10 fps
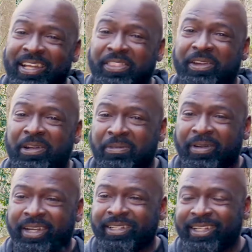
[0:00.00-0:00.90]
our third
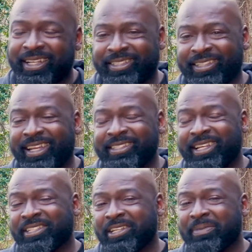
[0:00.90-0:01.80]
one, and today is
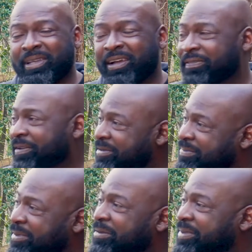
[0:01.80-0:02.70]
actually going to be our first
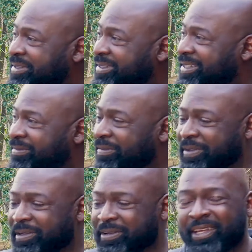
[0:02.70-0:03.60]
bourbon
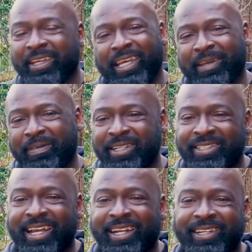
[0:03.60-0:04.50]
review. And we
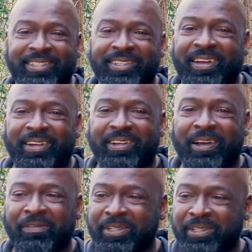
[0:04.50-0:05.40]
decided to start it
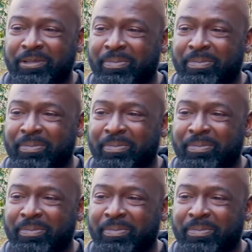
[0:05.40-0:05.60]
off with two